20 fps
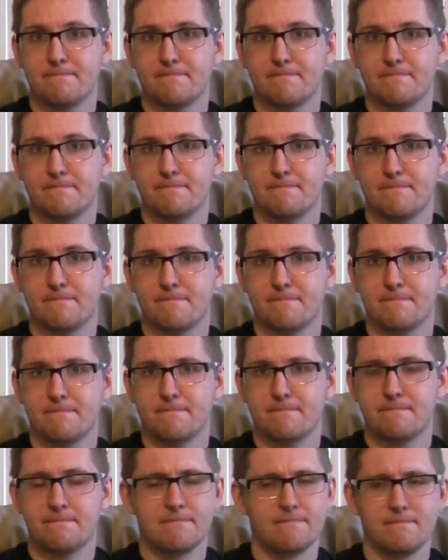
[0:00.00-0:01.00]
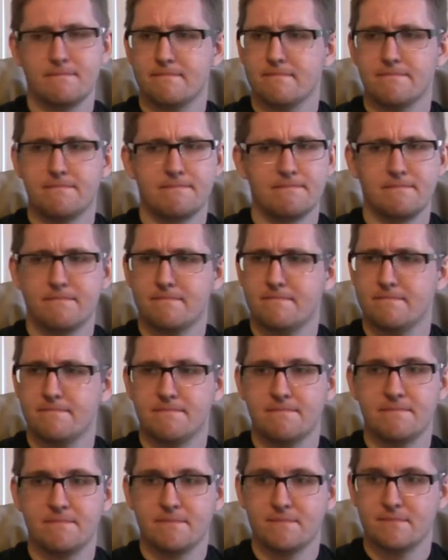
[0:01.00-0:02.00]

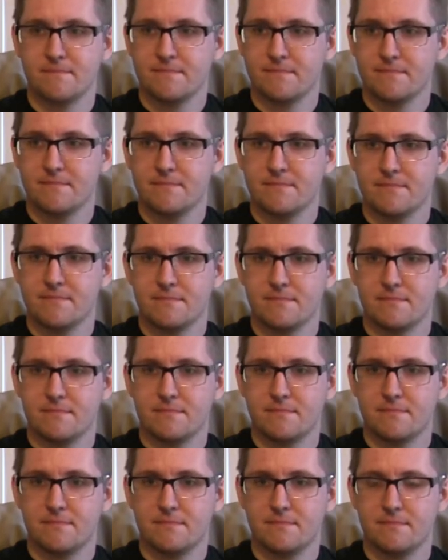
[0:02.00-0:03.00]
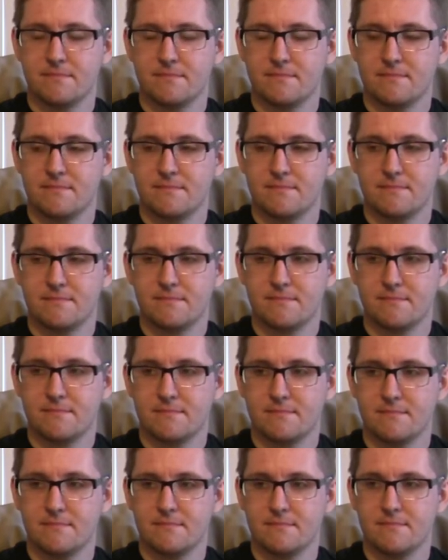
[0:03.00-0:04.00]

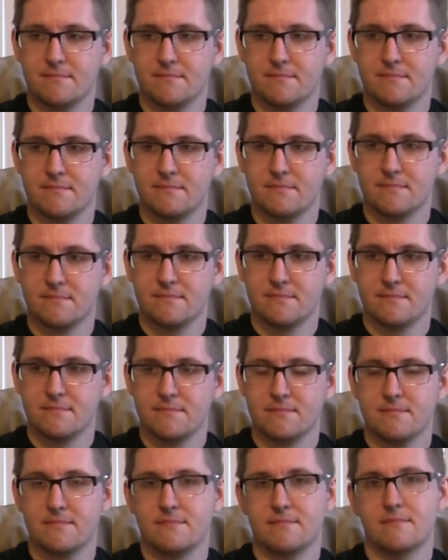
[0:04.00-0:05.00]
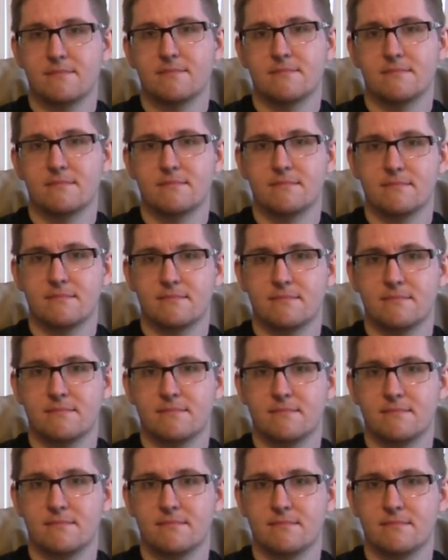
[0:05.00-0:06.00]

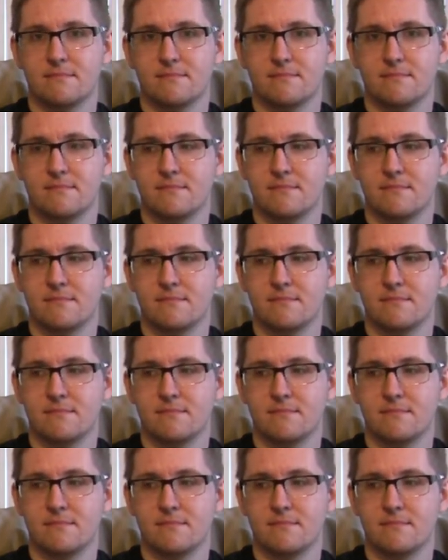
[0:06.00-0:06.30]
The person shown says nothing.